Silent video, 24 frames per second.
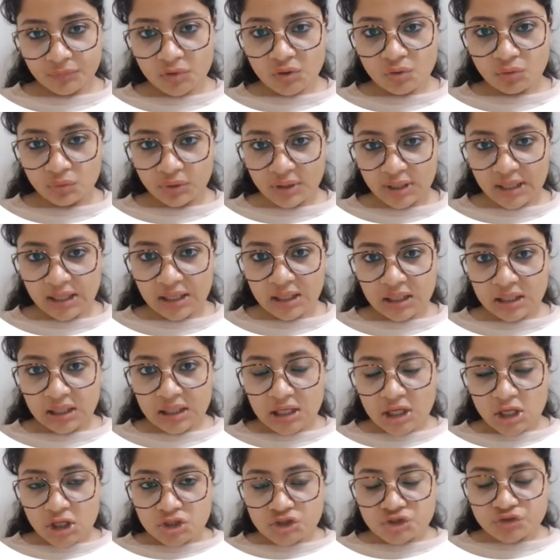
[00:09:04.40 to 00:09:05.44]
Okay.
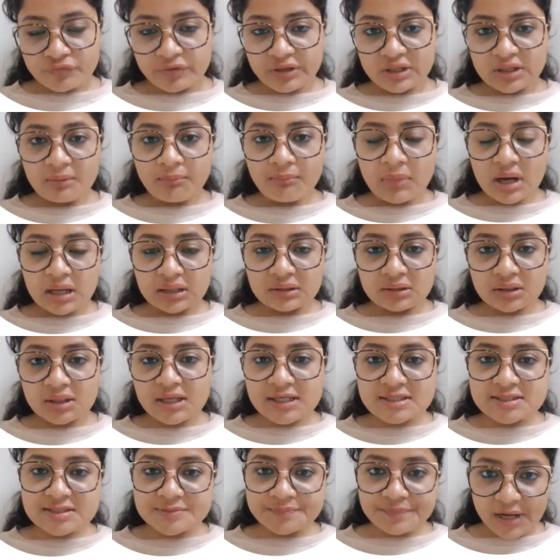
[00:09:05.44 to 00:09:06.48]
So when the mother
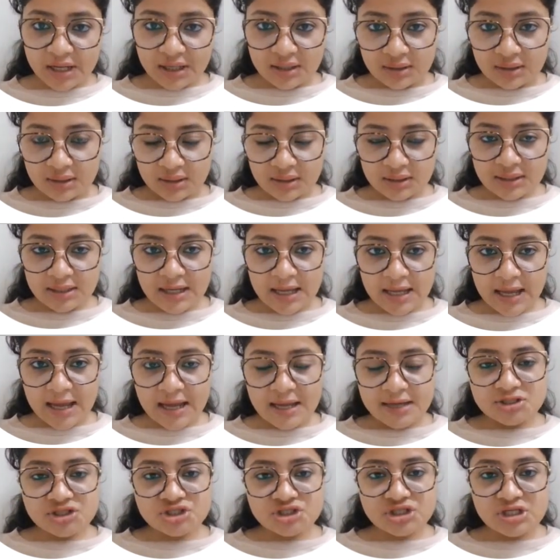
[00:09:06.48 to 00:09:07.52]
is pregnant
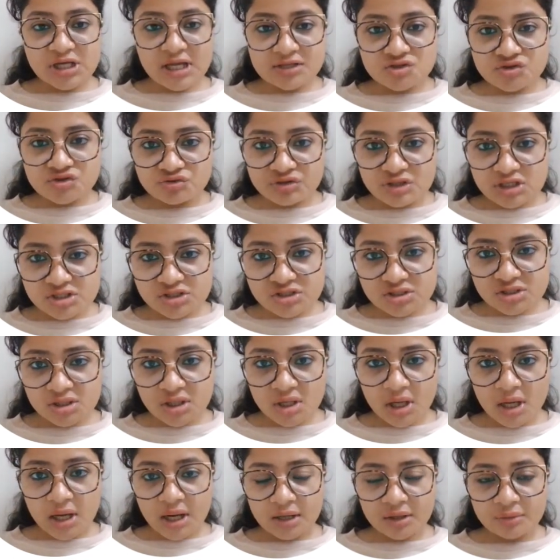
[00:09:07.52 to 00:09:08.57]
and she has reached
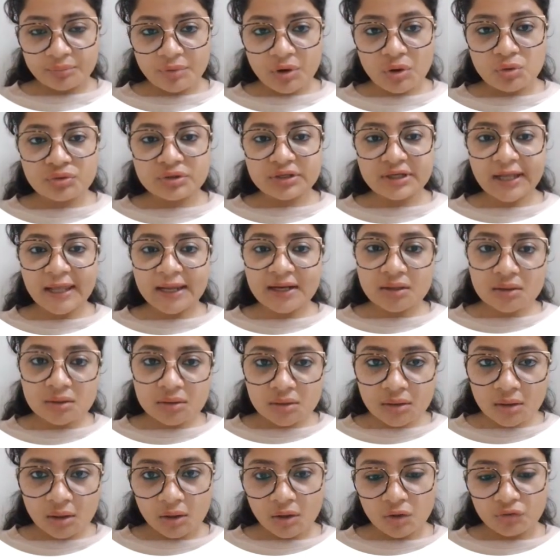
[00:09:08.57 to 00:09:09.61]
at about
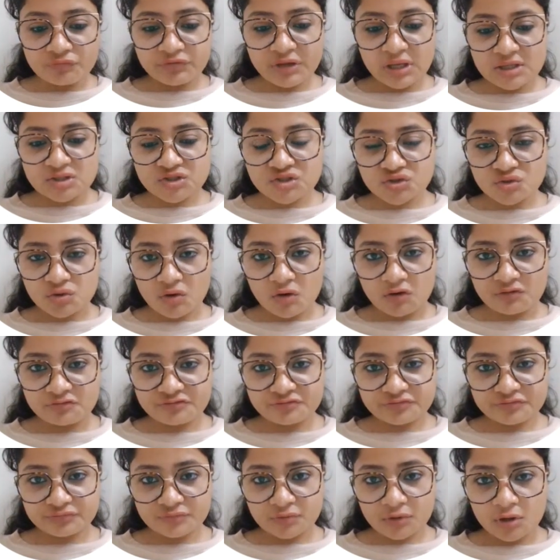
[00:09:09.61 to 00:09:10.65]
10 weeks of
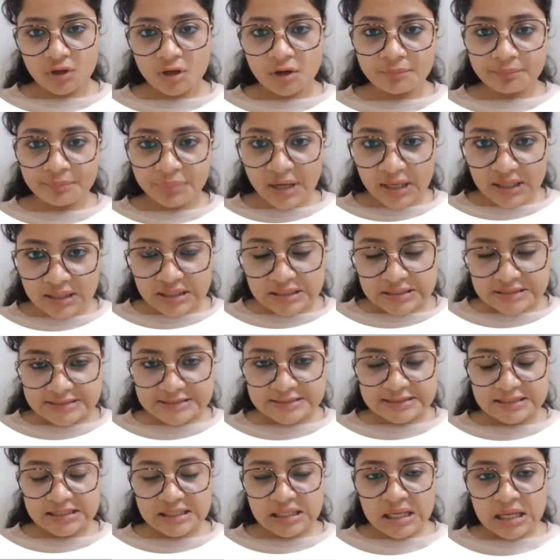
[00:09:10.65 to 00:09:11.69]
her
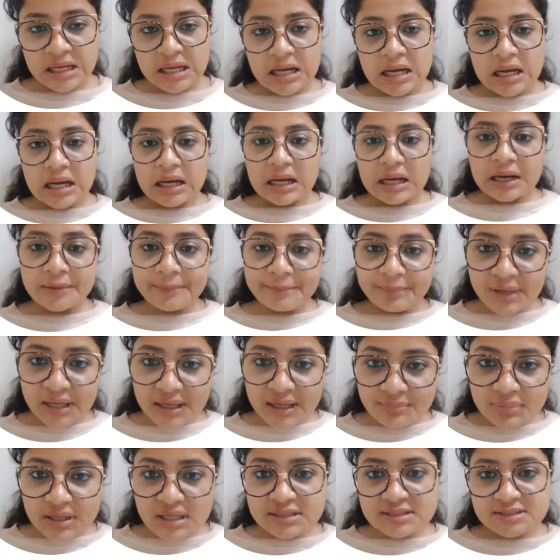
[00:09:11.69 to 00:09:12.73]
pregnancy, her
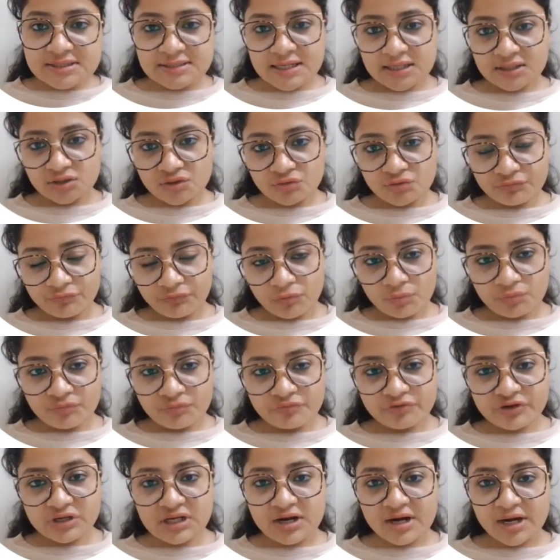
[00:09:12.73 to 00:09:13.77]
baby inside the womb
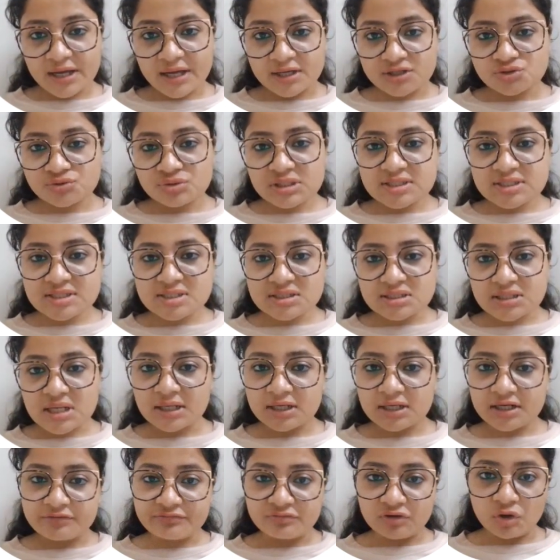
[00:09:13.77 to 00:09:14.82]
will gradually
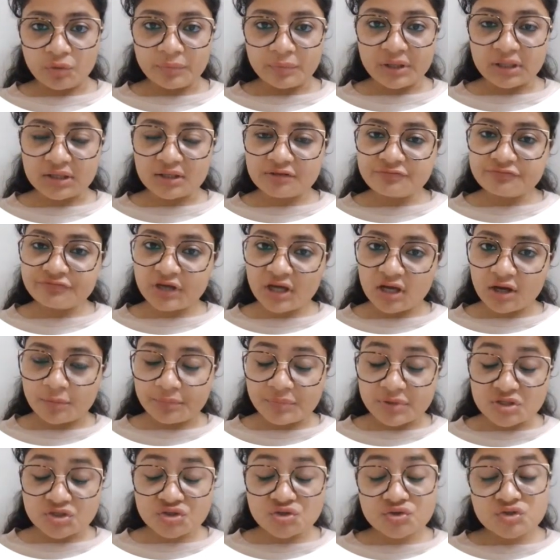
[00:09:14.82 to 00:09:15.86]
start developing the
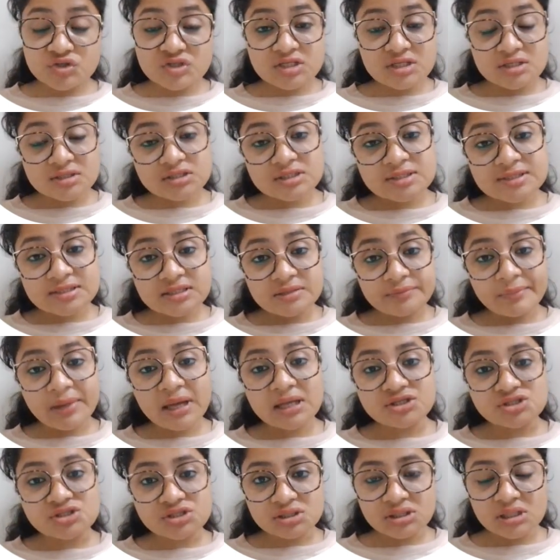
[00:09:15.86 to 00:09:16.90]
fingerprints. So just
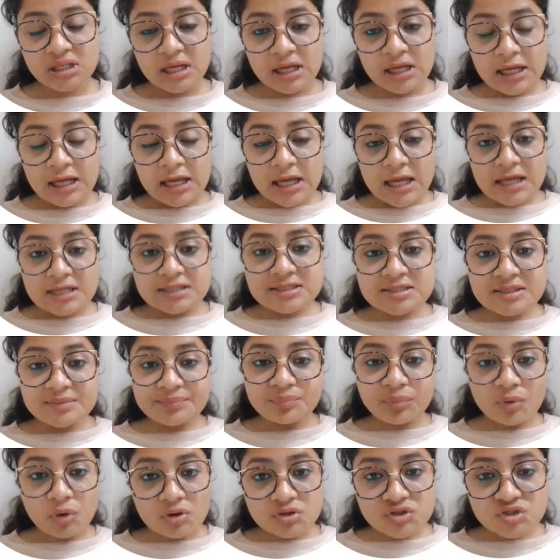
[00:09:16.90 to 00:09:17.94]
imagine, it's a
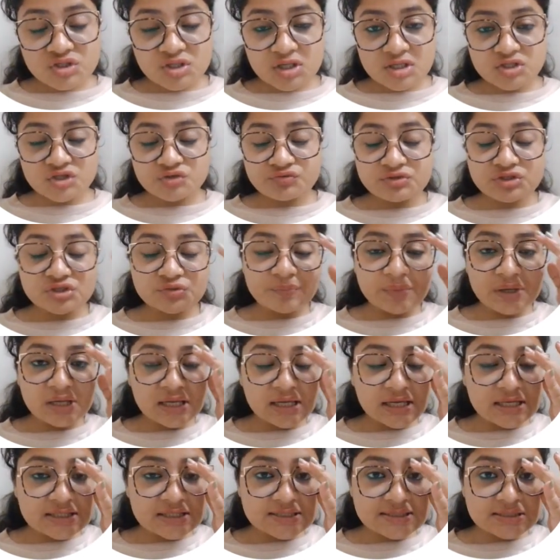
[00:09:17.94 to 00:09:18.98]
process which
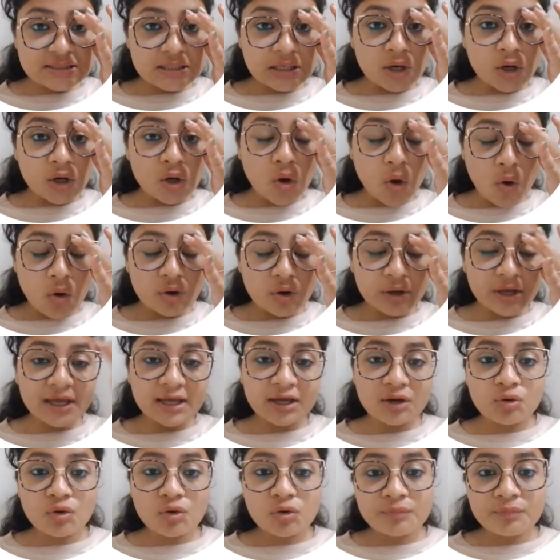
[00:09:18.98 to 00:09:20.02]
begins long
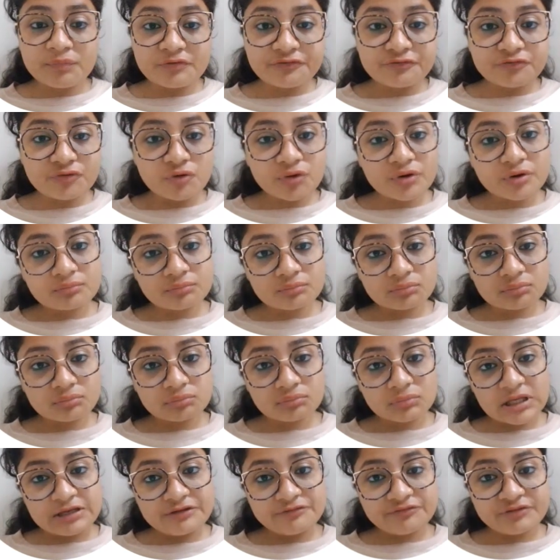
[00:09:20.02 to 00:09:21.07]
ago, before
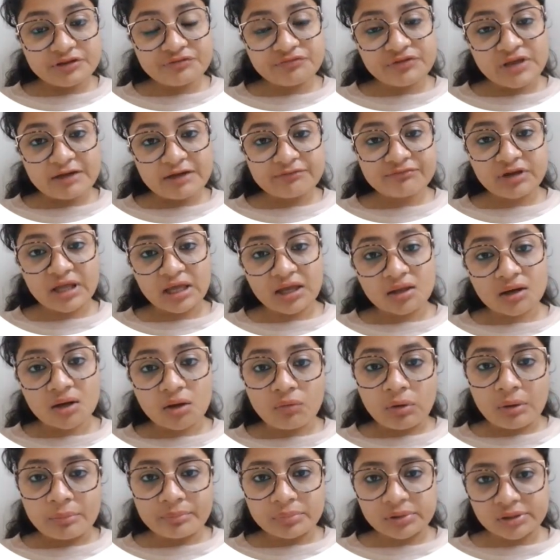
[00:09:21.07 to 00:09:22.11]
even we have taken
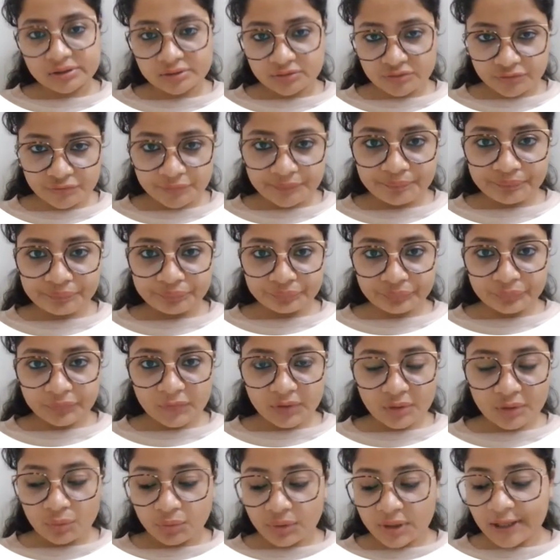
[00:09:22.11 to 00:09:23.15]
our birth.
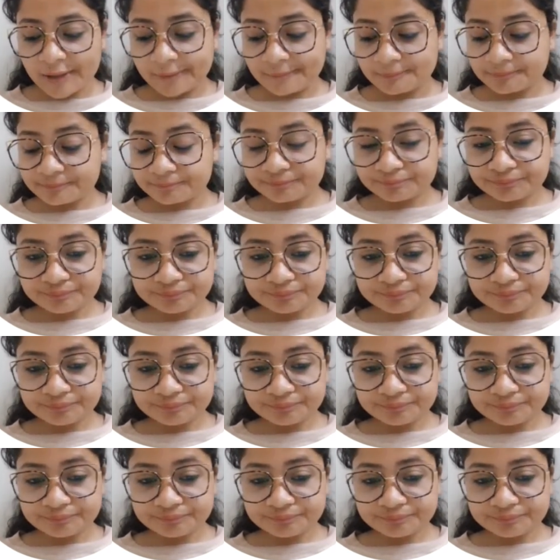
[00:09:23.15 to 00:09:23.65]
Okay.